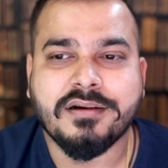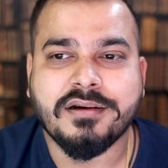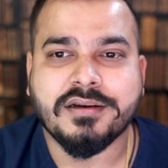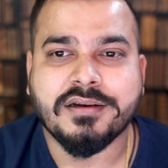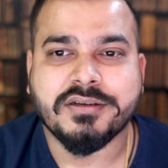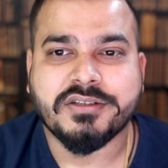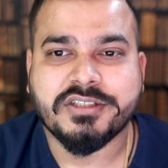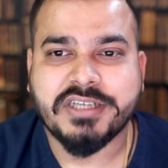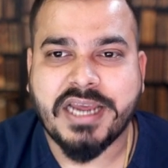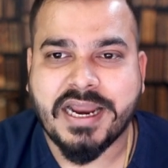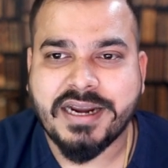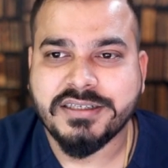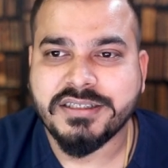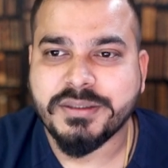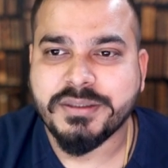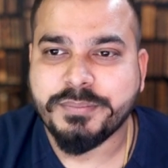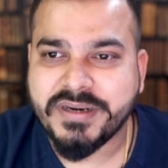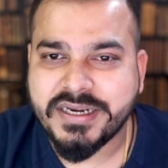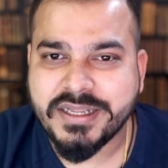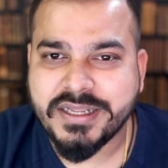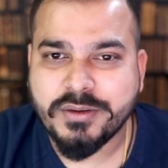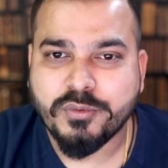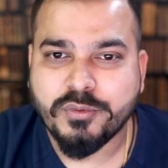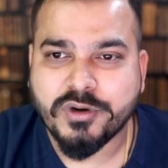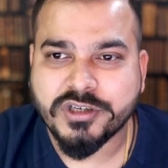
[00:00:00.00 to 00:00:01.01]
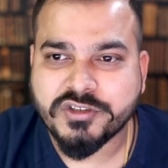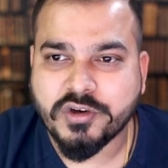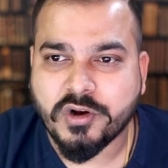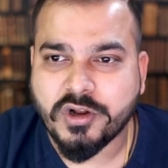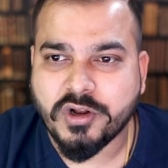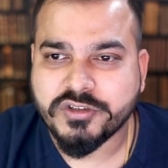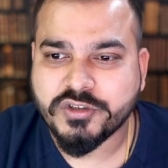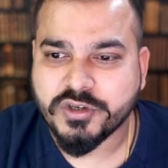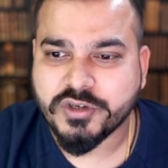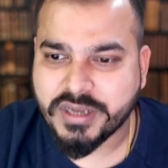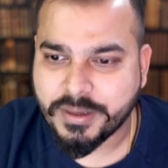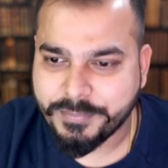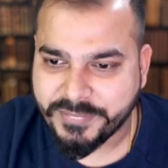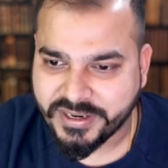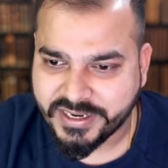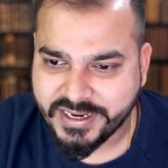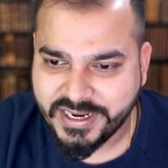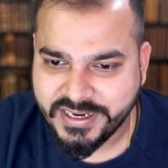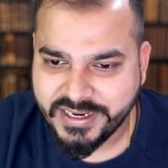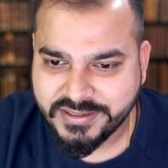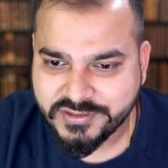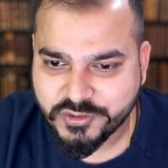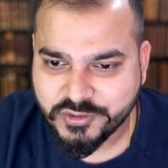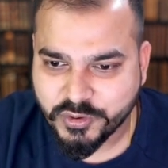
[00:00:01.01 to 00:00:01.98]
uh, ChatGPT was also coming,
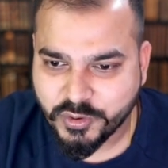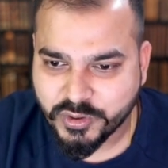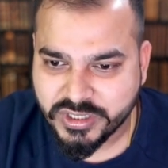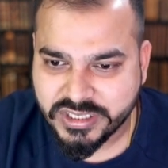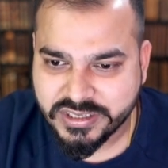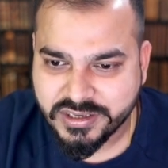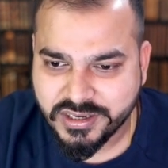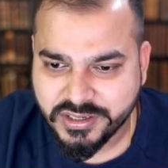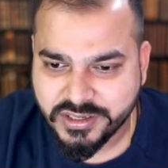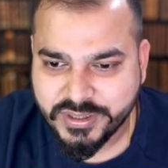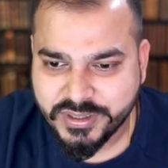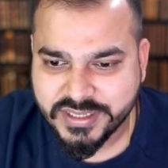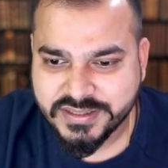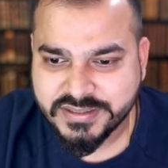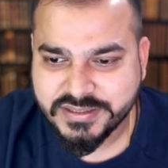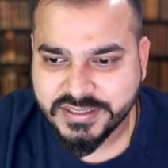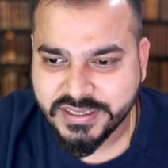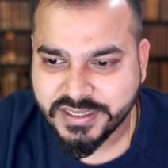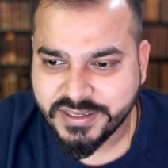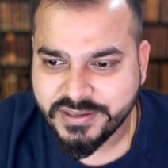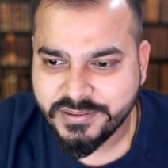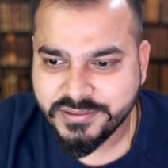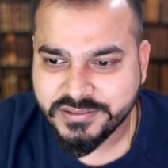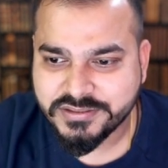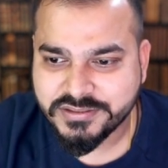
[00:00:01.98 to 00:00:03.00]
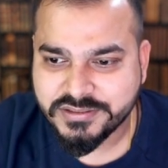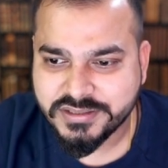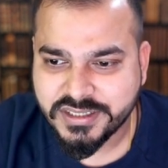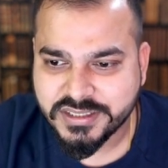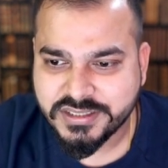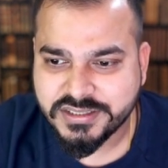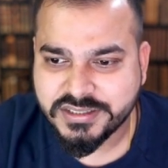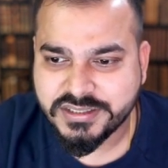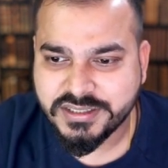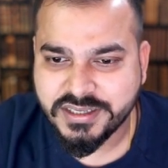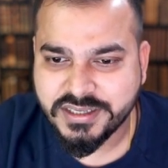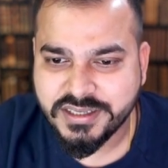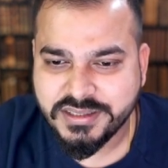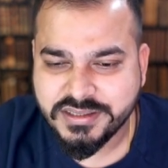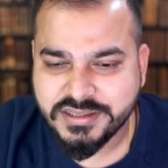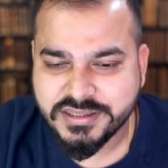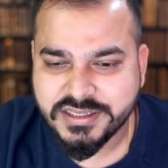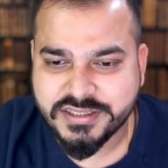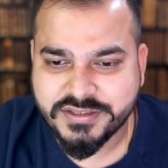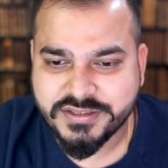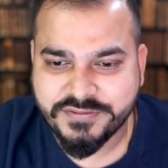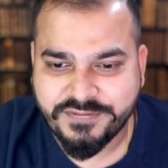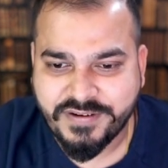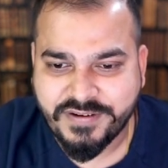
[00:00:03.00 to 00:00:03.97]
right? So here you can see just in
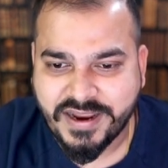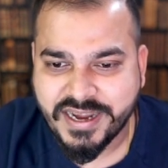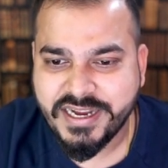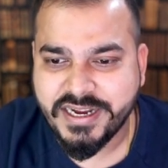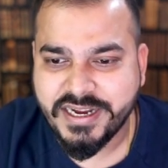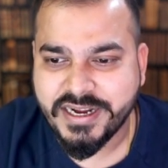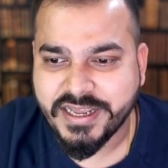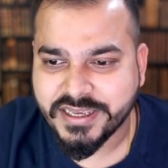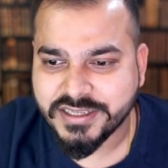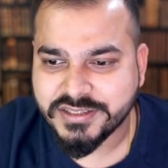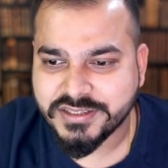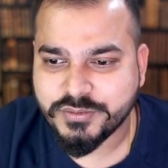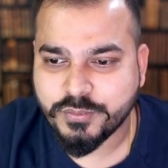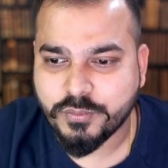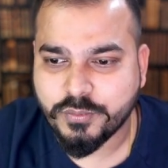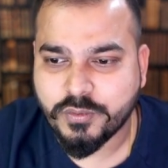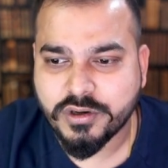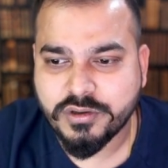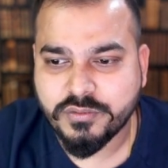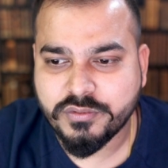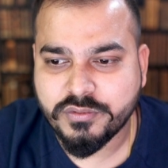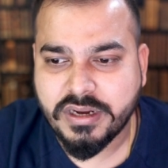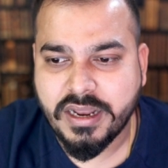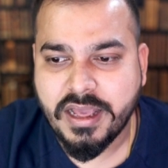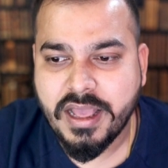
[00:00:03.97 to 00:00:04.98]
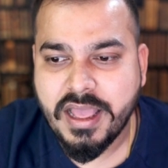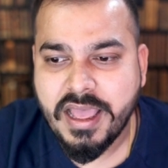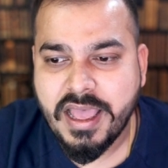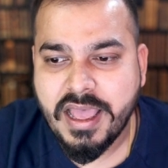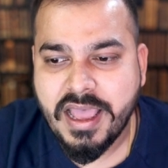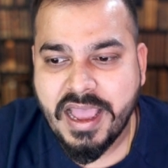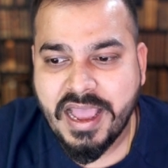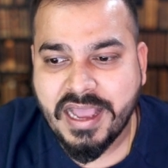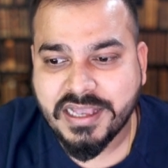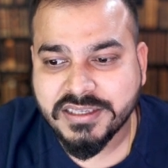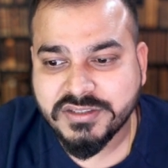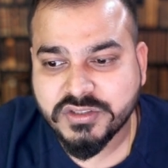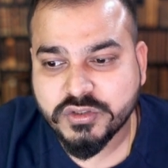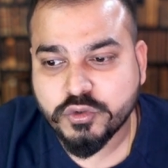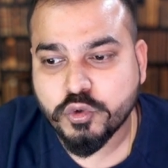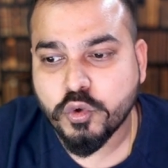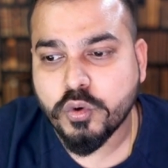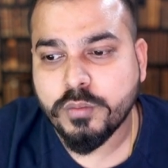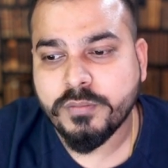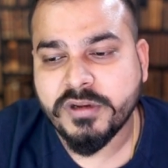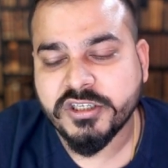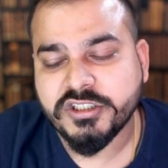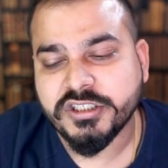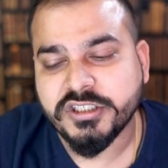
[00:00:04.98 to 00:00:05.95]
this five days, what has
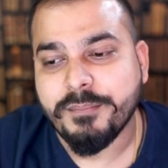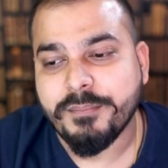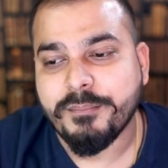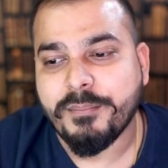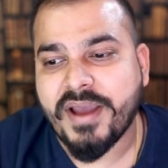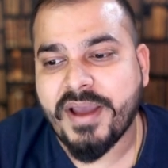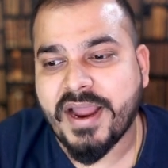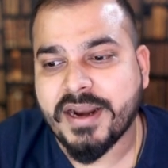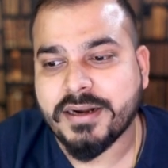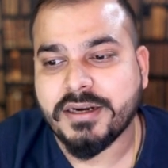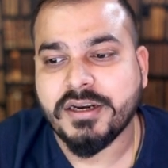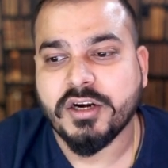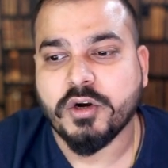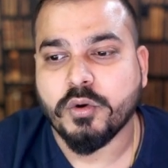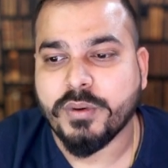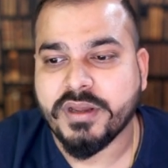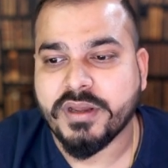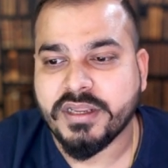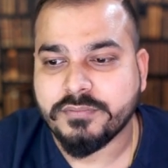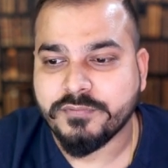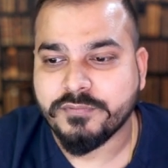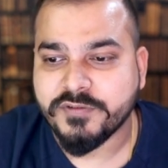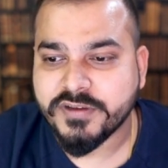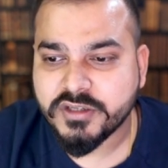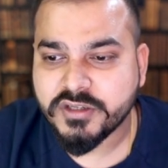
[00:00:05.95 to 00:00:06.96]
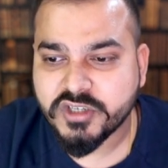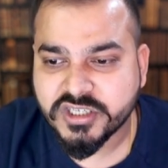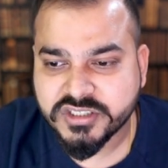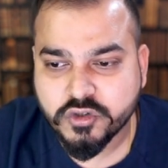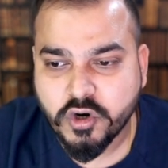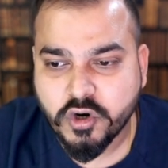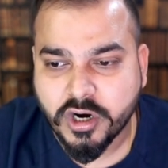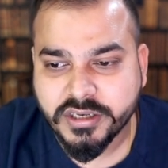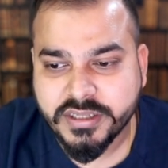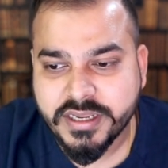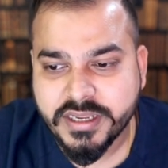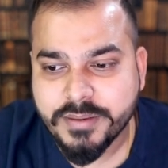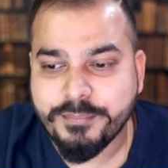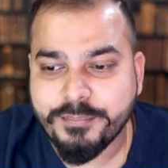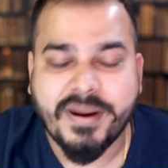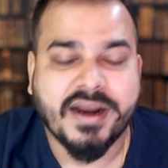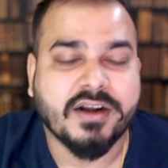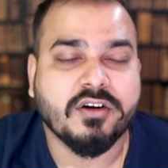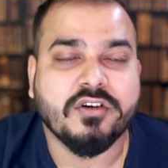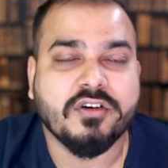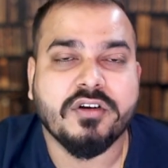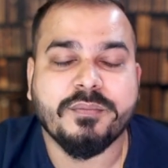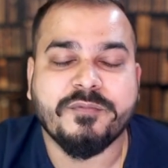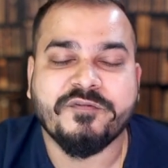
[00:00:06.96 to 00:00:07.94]
so much impacted over. We just got the
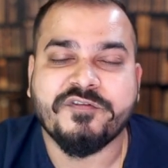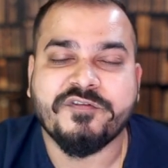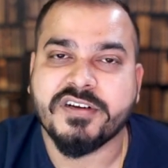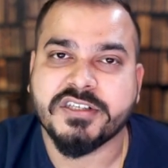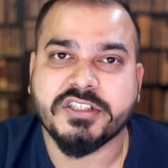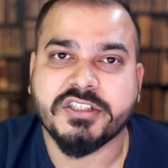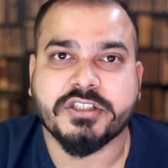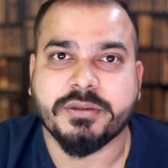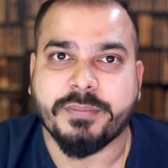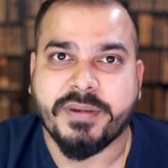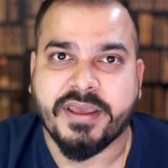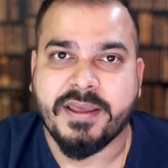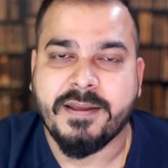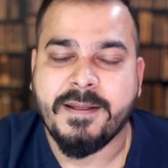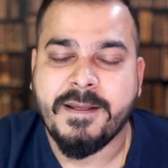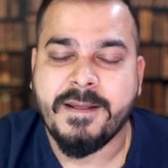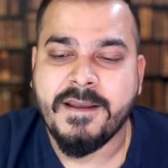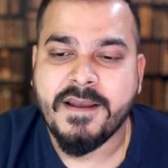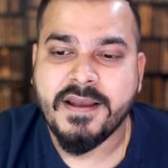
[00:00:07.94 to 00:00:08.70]
impact on first May.